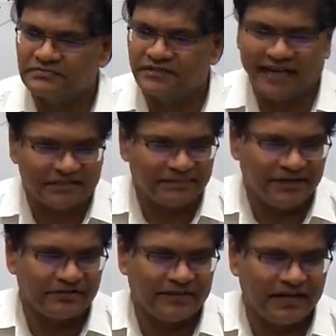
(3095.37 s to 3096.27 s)
Taxpayers'
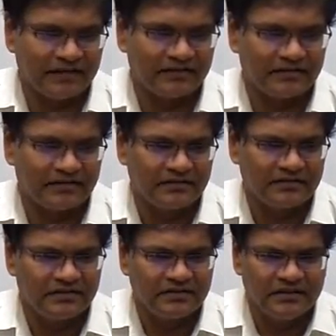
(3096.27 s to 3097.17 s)
money.
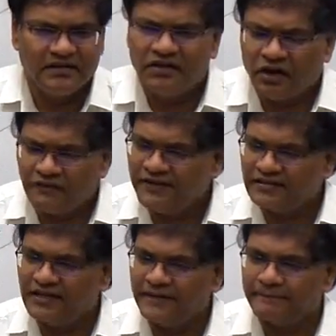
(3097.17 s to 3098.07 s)

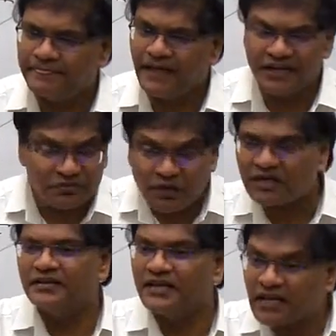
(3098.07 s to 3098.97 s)
Obviously, that is what the
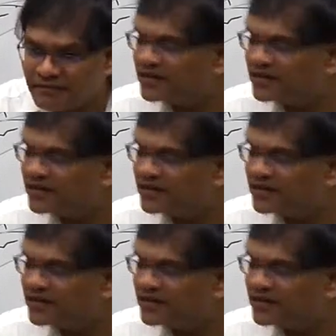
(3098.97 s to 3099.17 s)
government